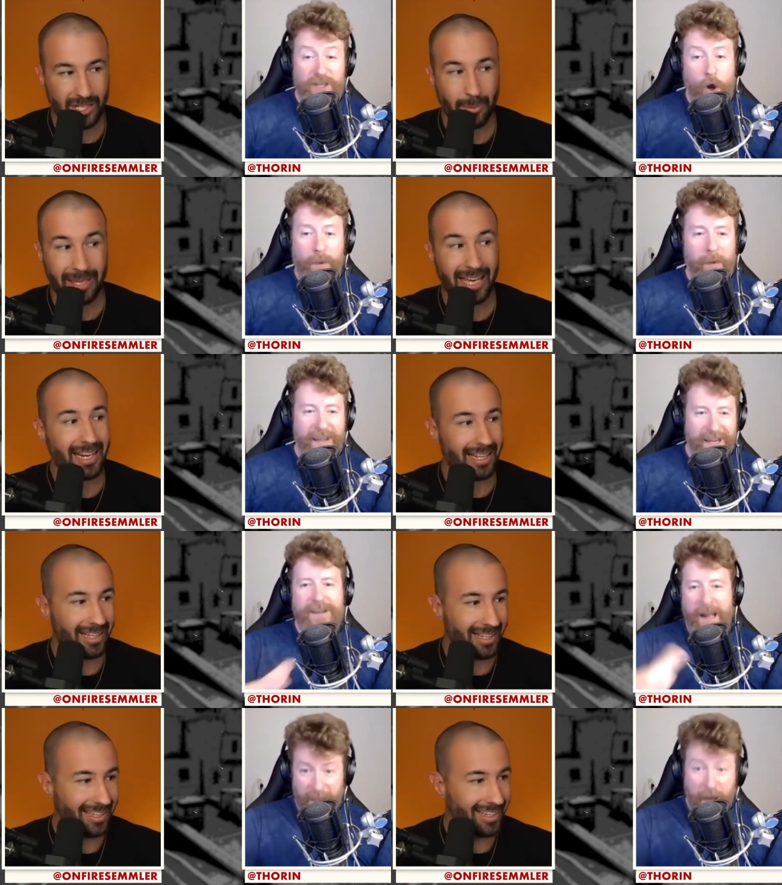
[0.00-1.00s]
Speaker 1: he's talking about
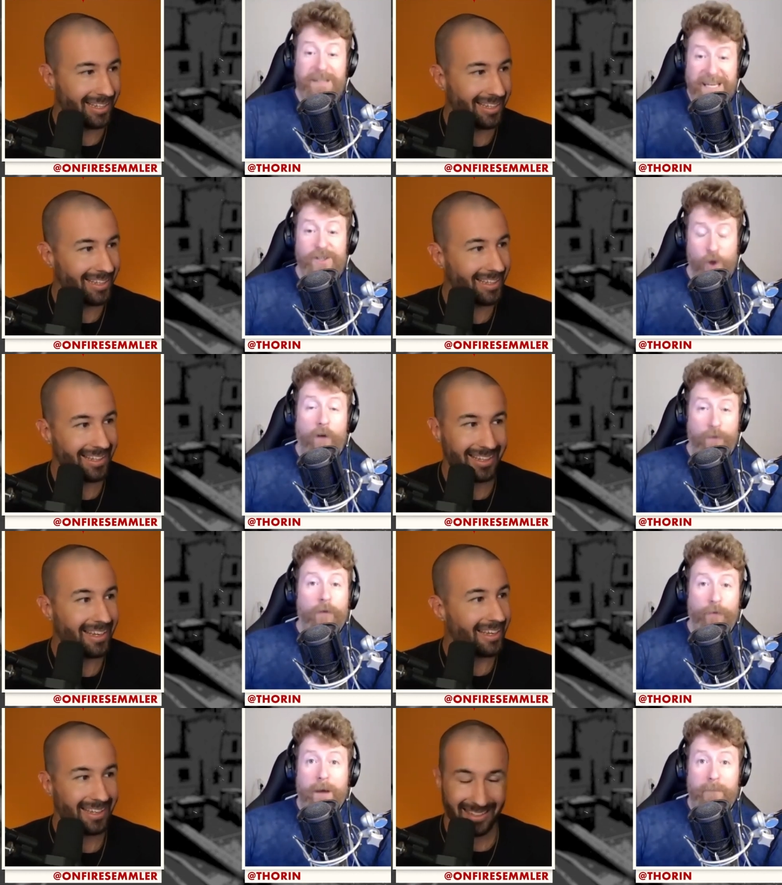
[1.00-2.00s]
this. That was his sort of
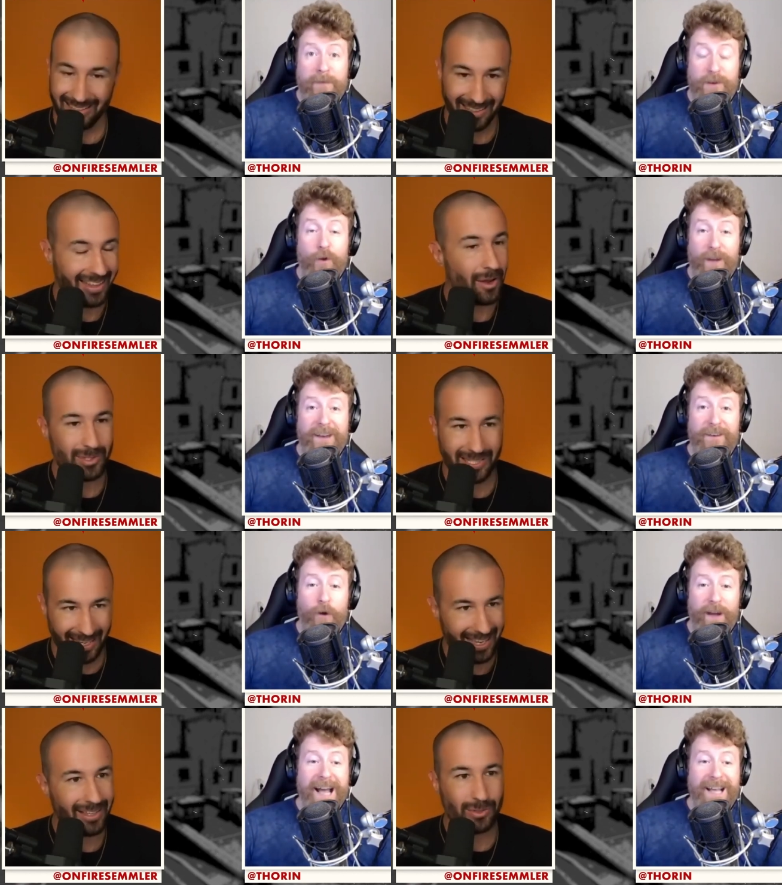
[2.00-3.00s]
off-ramp, if you don't get
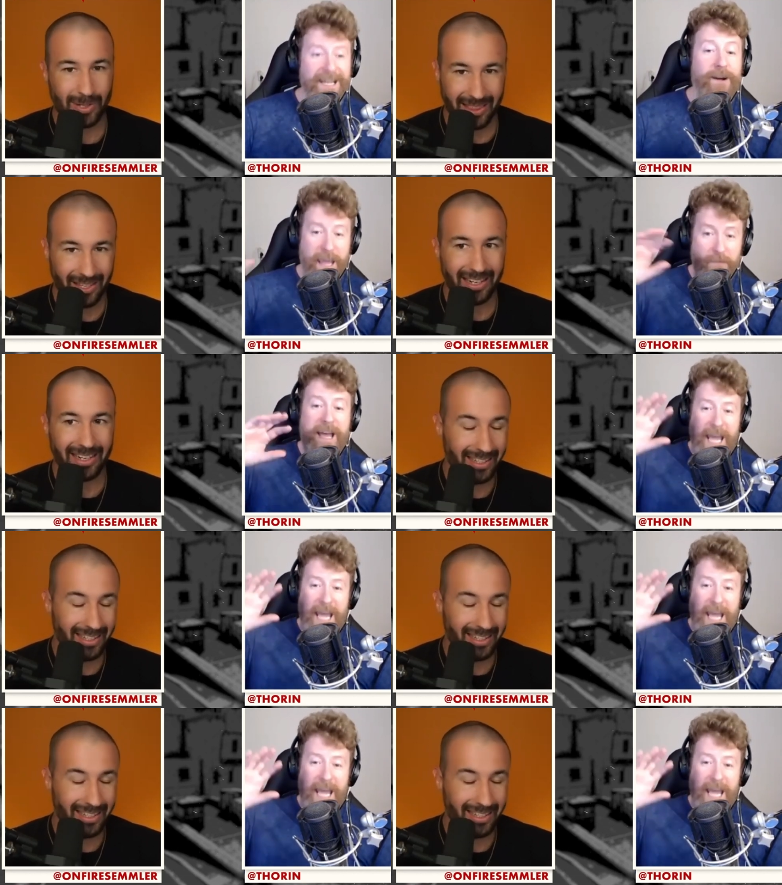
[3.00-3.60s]
noticed.